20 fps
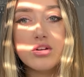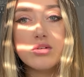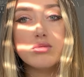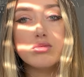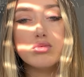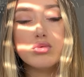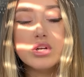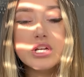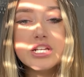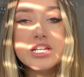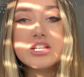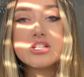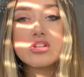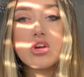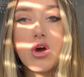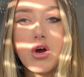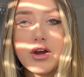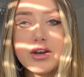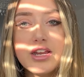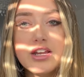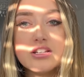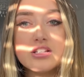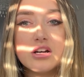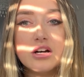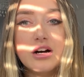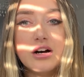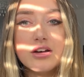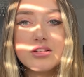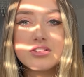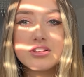really tiny
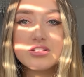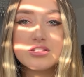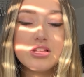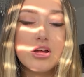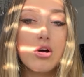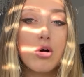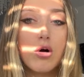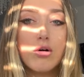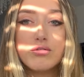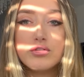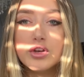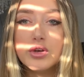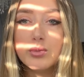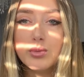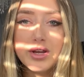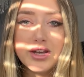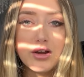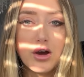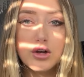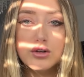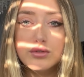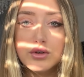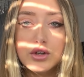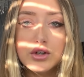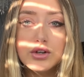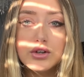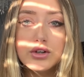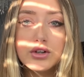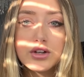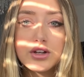tasks that often we'd
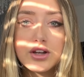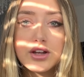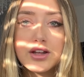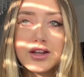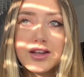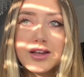overlook.